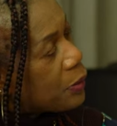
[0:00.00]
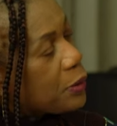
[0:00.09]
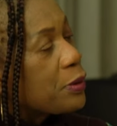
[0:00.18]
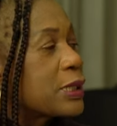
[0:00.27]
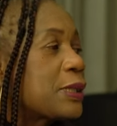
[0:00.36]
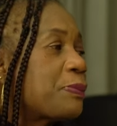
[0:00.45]

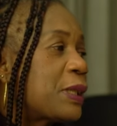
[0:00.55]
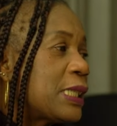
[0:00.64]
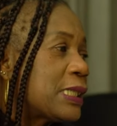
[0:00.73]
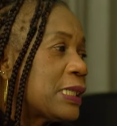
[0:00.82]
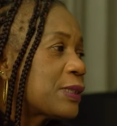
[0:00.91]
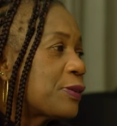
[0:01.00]
Because the
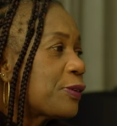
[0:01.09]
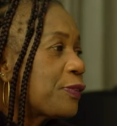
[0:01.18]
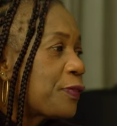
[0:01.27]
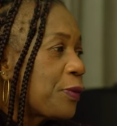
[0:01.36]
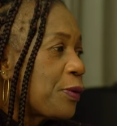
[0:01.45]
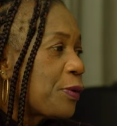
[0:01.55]
place is not
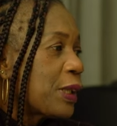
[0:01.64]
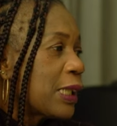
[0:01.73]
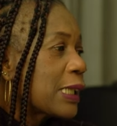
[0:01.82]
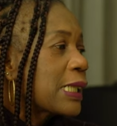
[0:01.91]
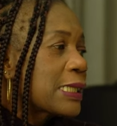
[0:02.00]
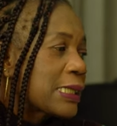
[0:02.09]
for
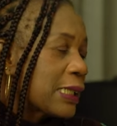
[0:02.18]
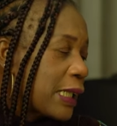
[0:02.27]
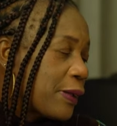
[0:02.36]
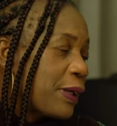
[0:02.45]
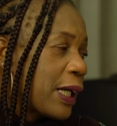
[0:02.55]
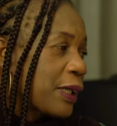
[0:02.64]
a Christian
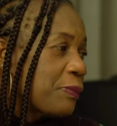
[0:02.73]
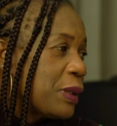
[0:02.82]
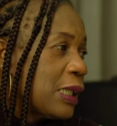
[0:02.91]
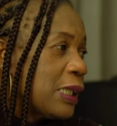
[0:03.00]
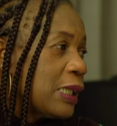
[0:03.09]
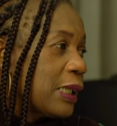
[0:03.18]
girl like me.